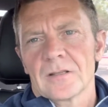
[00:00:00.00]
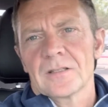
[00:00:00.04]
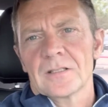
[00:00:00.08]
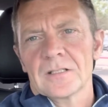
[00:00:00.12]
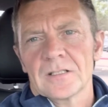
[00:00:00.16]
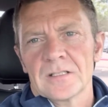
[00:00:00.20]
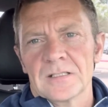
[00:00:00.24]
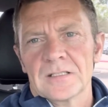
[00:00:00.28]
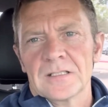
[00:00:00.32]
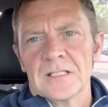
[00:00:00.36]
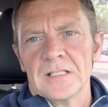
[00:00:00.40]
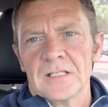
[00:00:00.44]

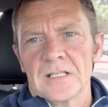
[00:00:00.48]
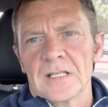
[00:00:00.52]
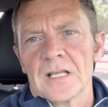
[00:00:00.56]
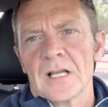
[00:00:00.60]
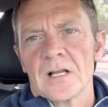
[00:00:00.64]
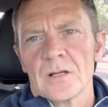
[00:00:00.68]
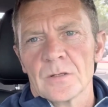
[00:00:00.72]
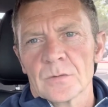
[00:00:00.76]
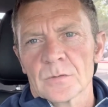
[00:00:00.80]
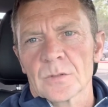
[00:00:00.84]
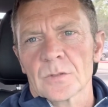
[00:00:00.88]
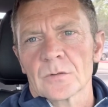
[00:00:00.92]
the
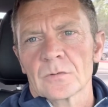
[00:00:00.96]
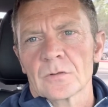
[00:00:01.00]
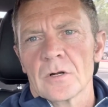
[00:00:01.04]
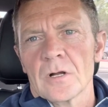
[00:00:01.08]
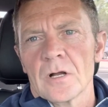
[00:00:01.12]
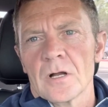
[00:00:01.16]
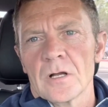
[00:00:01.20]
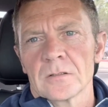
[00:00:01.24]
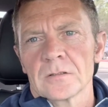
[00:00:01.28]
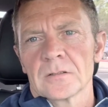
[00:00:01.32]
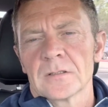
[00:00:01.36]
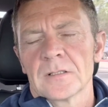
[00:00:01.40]
decals are
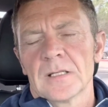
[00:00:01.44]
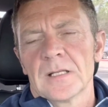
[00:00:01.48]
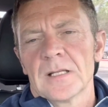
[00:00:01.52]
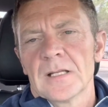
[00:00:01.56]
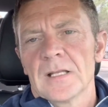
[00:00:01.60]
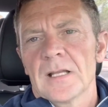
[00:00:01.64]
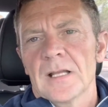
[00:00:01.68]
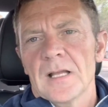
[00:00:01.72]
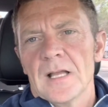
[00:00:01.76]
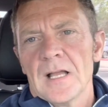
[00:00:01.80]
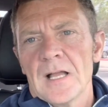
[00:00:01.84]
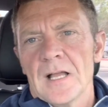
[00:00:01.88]
on,
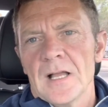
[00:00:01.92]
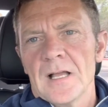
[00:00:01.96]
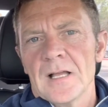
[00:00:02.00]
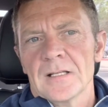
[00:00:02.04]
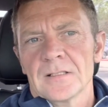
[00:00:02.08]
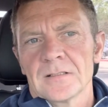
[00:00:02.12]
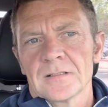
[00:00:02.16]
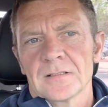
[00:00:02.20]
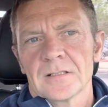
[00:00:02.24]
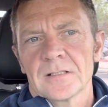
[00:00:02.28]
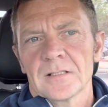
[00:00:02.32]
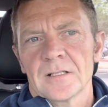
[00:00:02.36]

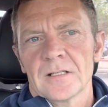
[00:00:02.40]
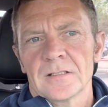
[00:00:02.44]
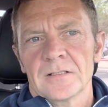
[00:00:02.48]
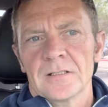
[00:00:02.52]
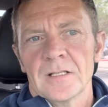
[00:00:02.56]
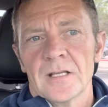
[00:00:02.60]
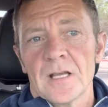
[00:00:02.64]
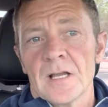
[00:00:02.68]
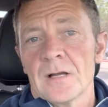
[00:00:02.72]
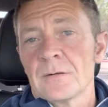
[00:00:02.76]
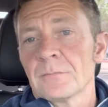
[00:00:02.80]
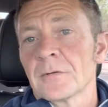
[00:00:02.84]
and
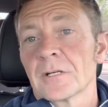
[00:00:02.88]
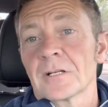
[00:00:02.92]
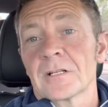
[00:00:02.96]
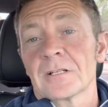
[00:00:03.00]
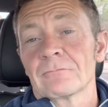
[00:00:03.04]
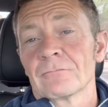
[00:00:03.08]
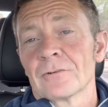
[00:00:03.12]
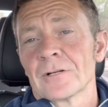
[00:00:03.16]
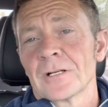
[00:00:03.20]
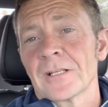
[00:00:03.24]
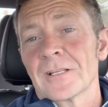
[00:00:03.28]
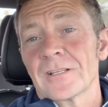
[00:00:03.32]
yeah, I'm
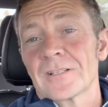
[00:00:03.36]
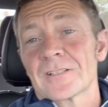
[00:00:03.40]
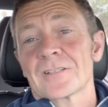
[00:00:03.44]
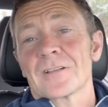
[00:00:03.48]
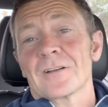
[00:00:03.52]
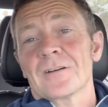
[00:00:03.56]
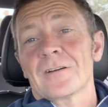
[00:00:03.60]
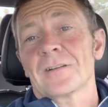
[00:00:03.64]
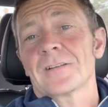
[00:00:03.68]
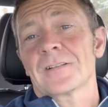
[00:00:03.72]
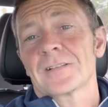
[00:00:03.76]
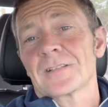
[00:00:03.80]
really
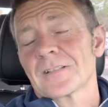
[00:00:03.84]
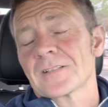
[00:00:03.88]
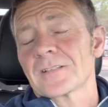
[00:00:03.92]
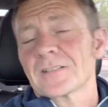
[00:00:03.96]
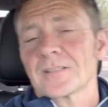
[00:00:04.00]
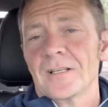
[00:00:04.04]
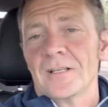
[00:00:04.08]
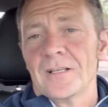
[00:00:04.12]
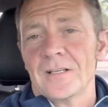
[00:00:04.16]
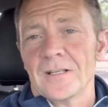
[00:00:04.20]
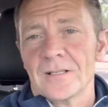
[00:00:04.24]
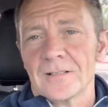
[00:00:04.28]
excited to
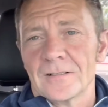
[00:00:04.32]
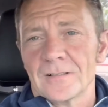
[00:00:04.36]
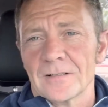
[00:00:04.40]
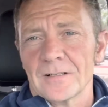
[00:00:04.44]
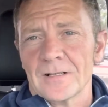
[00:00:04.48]
see it.